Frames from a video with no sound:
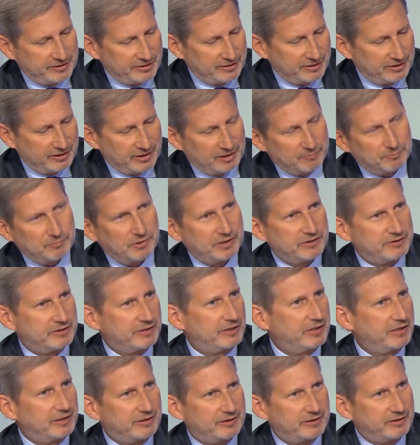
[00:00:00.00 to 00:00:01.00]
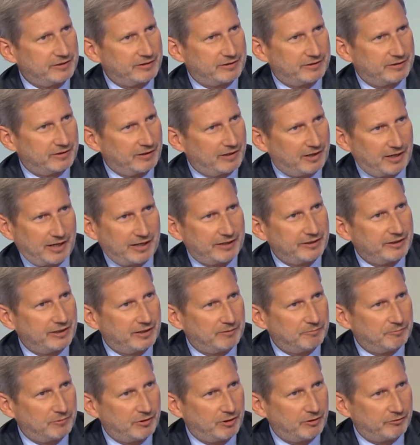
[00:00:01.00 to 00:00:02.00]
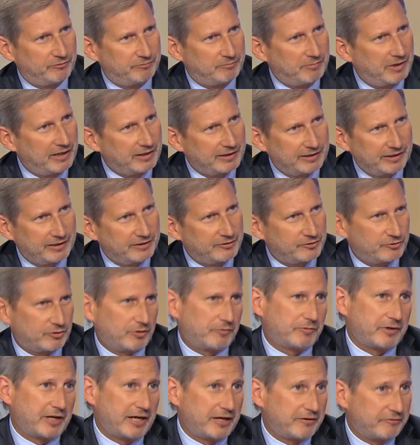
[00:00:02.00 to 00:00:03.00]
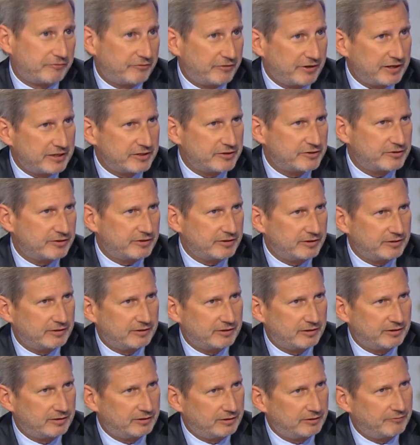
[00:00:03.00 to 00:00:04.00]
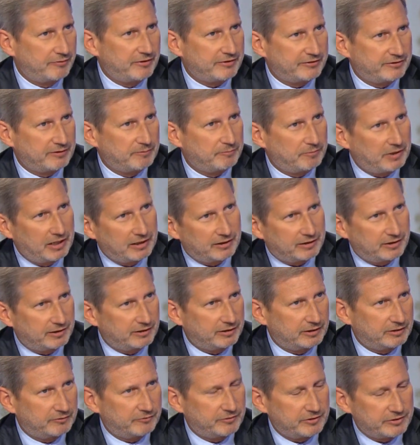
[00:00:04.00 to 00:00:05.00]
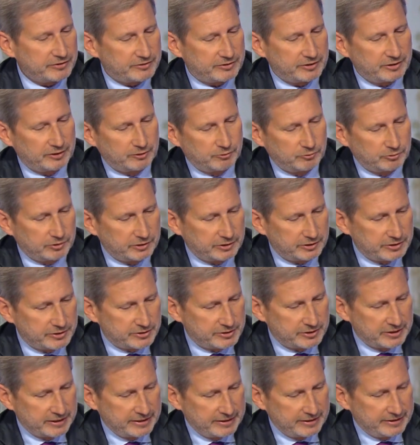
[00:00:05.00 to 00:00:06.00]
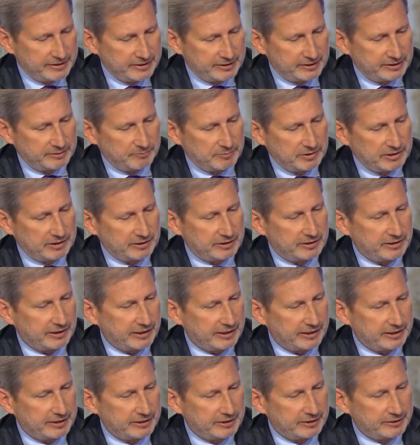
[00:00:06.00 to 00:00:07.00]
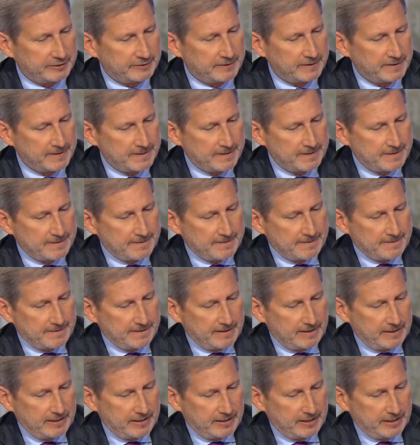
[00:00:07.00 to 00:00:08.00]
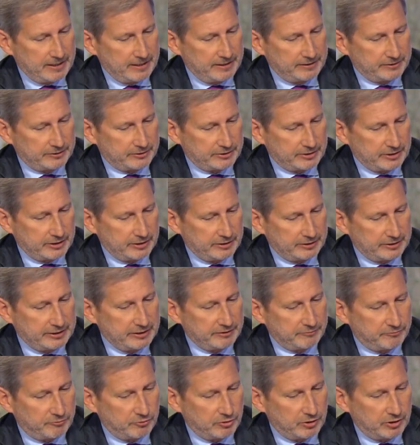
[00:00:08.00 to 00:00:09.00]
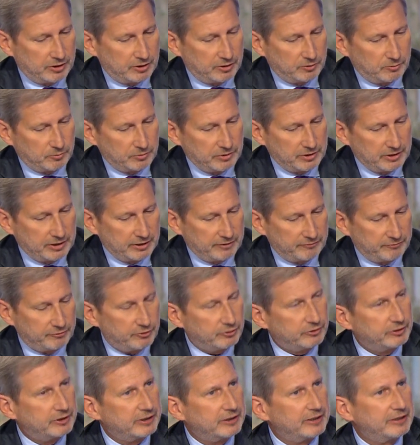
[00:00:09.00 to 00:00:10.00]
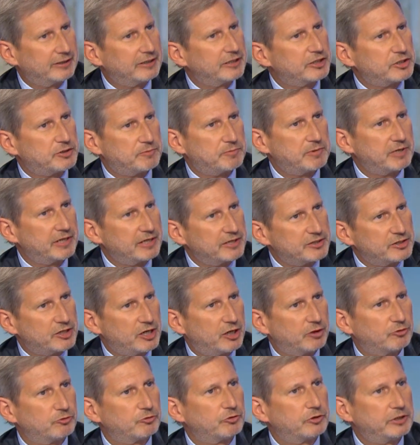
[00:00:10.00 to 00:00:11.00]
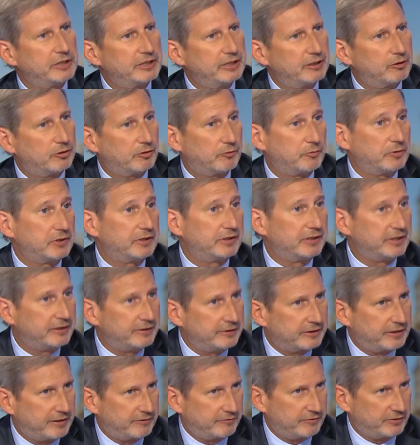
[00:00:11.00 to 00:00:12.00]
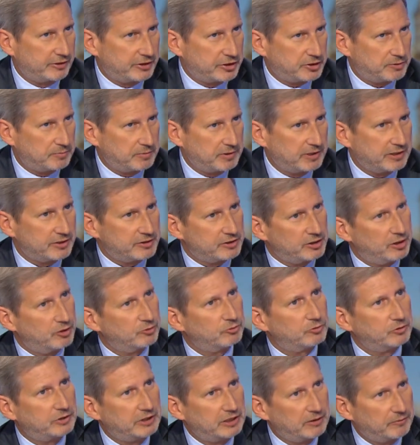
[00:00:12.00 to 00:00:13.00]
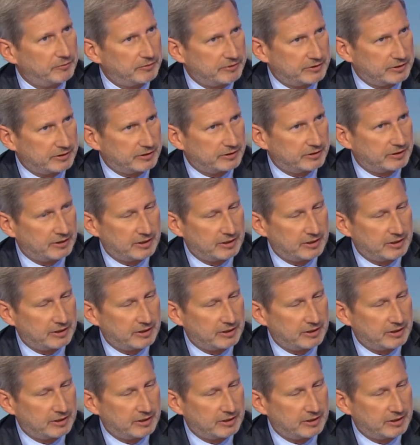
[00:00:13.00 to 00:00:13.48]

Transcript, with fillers: an unprecedented high number of migrants, or we have faced in, in the Western Balkan, and we are still doing this in the Mediterranean. Uh, and uh, therefore, we have not really an experience how to deal, or we didn't have an experience how to deal with it.